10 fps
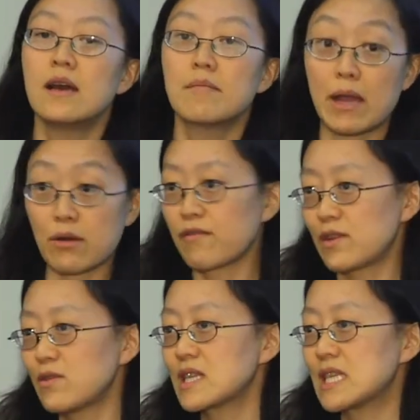
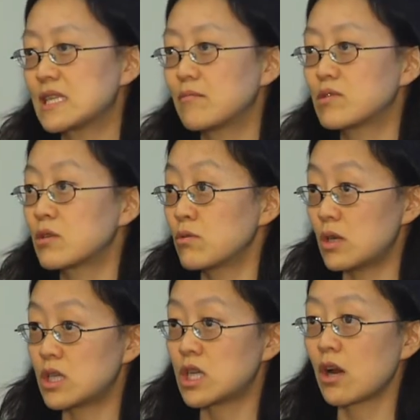microfluidic systems to
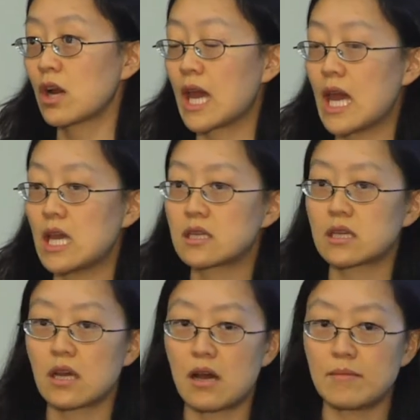
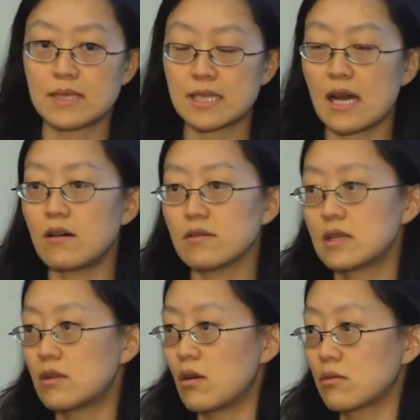interrogate cells
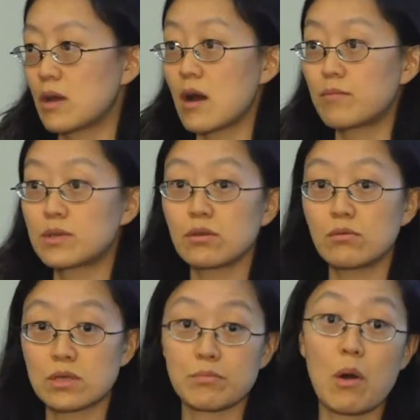and all the way up
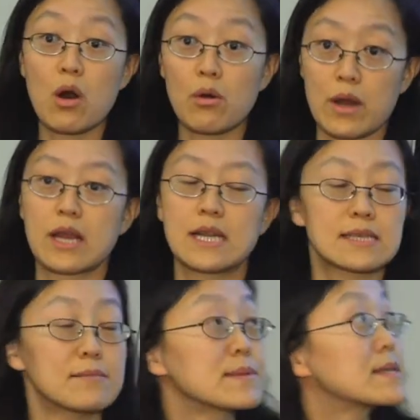to small
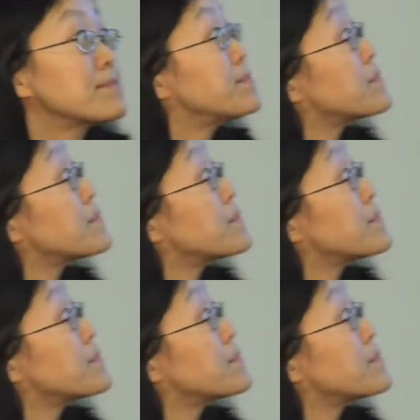organisms.